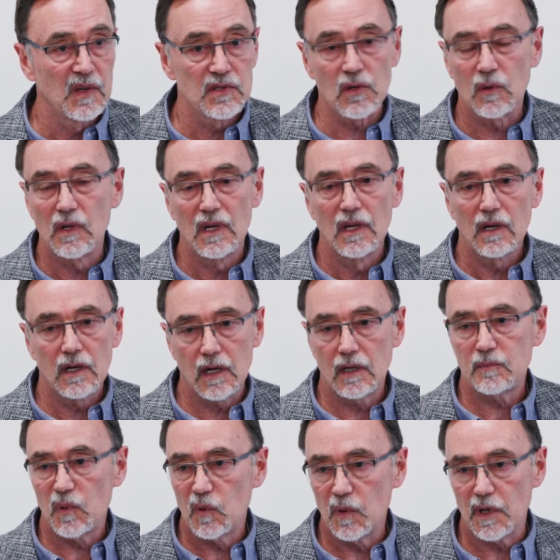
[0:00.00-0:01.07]
So
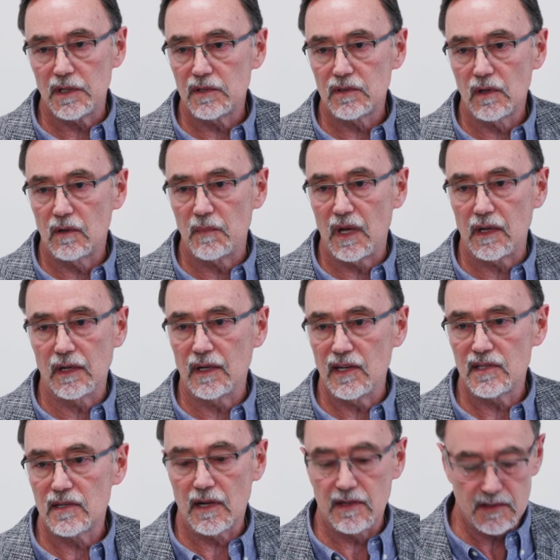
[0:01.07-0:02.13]
cut points don't make
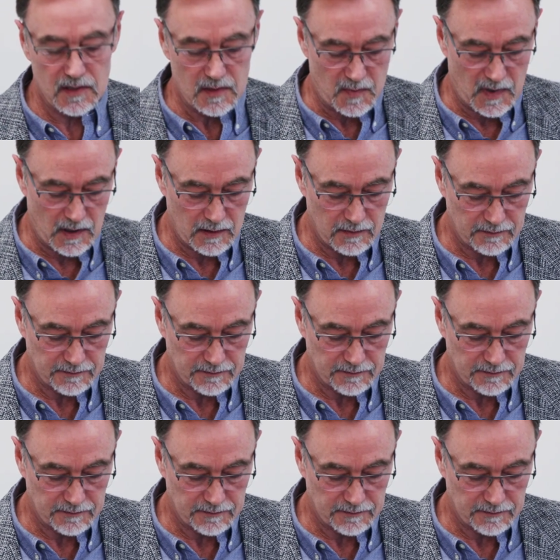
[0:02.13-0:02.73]
any sense to me.